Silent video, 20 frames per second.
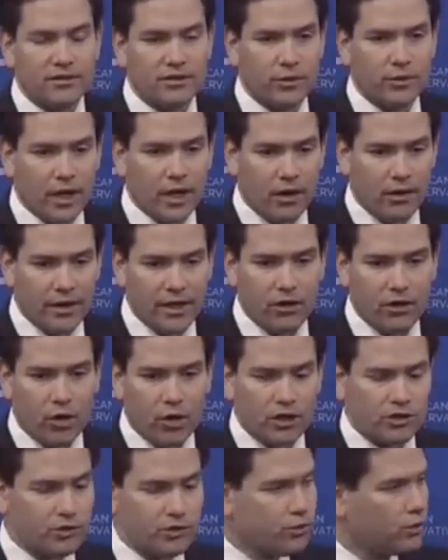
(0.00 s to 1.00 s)
that we are at a
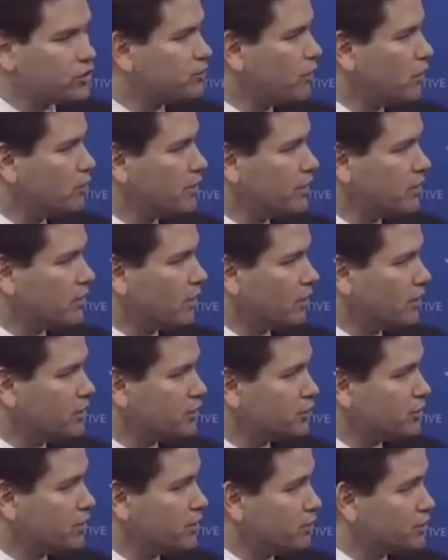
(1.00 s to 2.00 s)
crossroads moment in our
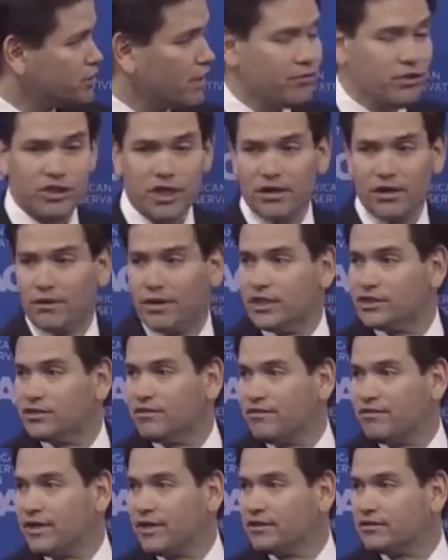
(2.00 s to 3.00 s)
history, which every
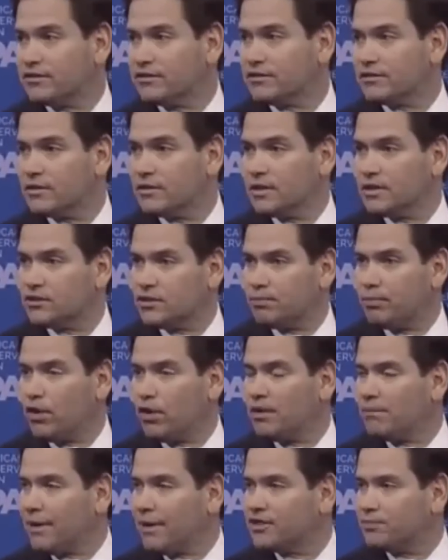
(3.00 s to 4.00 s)
generation faces. It's the
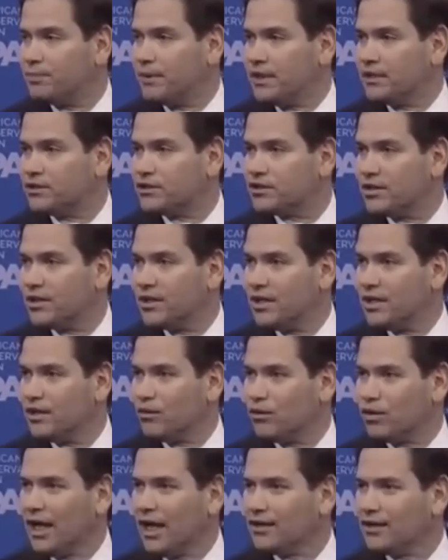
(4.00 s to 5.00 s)
point of my speech.
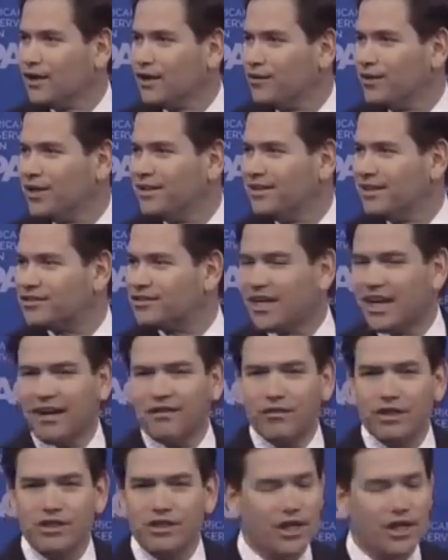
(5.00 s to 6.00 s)
We're not alone in this.
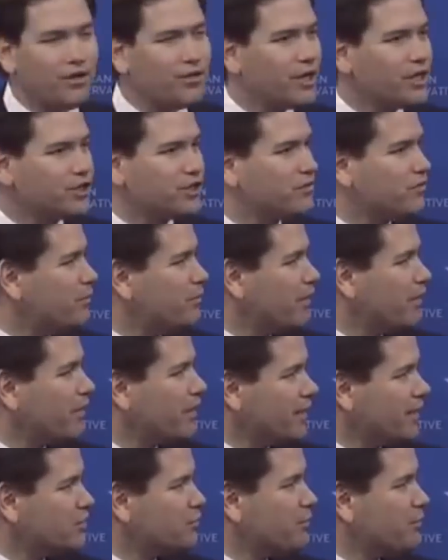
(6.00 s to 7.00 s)
Every generation of
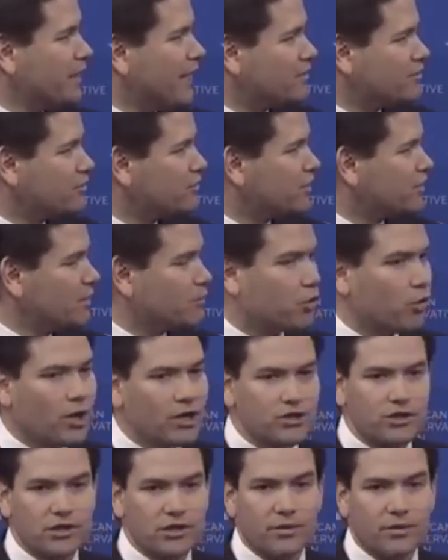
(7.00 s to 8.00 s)
American has been asked the same
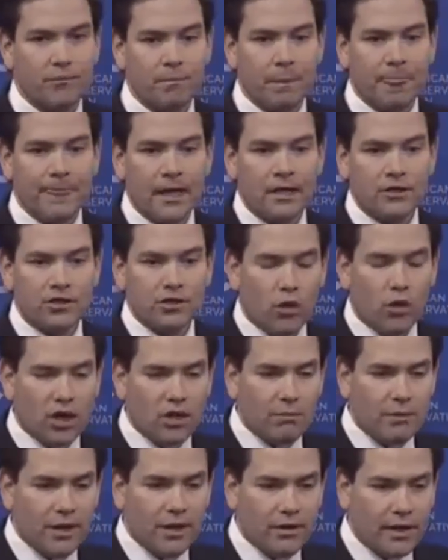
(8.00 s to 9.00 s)
question. Do you
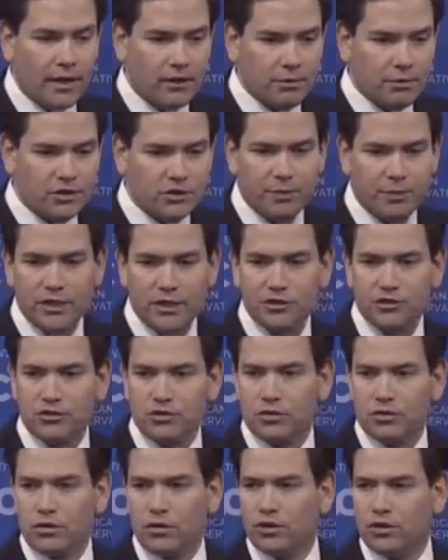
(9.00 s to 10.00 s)
want America to be
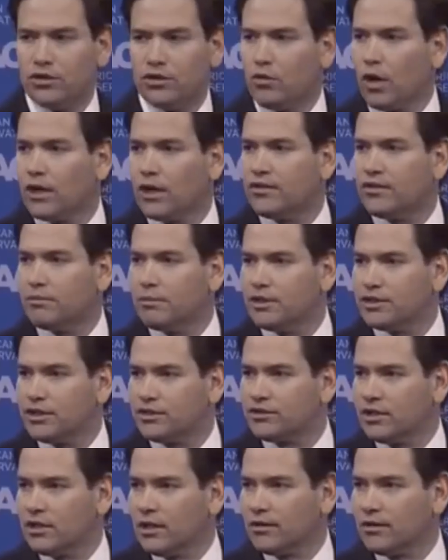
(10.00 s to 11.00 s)
special, or do you want it to be
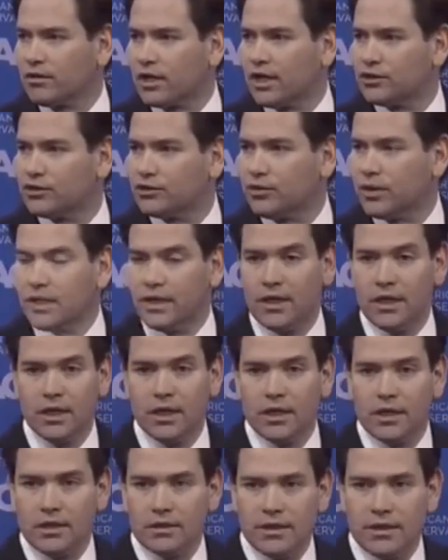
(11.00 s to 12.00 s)
just another country?
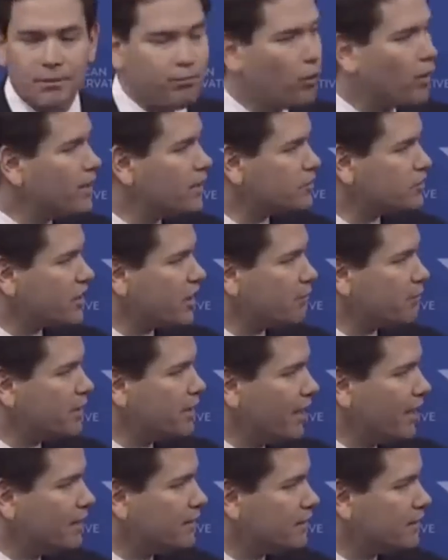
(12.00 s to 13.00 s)
The point has come
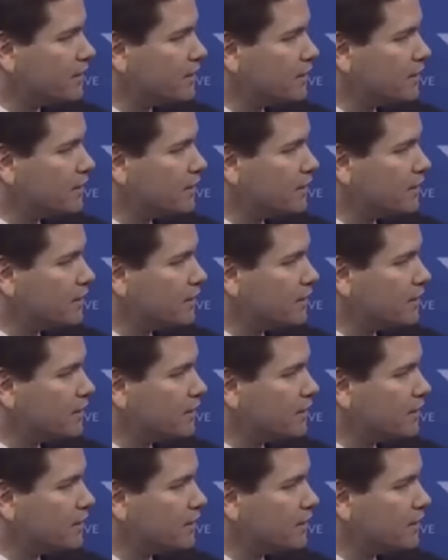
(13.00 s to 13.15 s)
again.